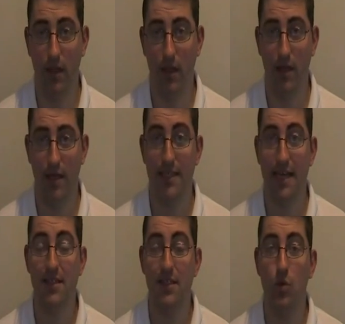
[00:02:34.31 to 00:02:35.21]
It
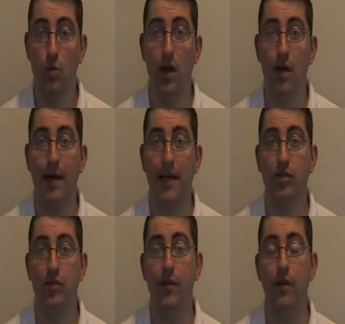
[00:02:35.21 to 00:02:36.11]
tends to work
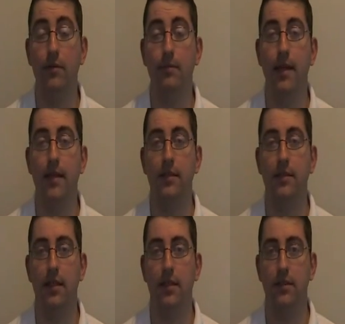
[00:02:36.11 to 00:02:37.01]
better if you can
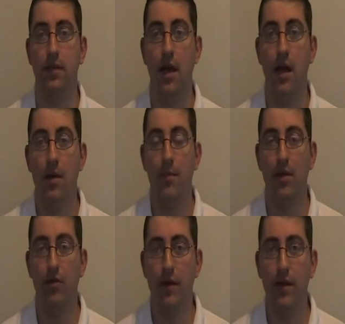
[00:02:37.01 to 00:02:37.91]
manage that.
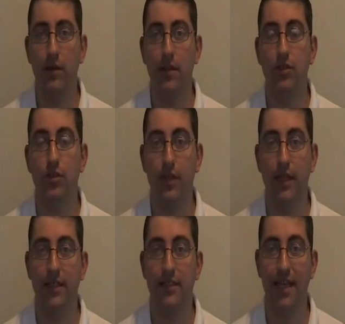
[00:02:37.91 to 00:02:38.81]
But the real
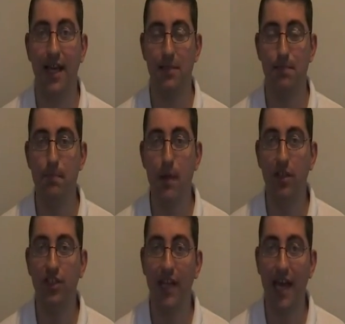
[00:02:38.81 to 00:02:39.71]
trick is to get as
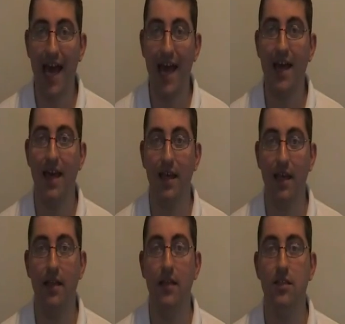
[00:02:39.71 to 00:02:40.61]
much
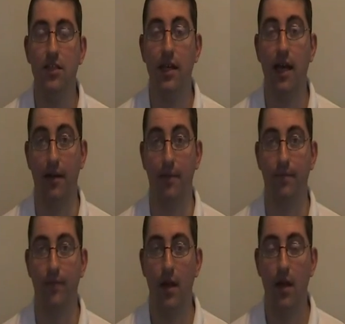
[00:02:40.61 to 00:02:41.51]
air in as you can.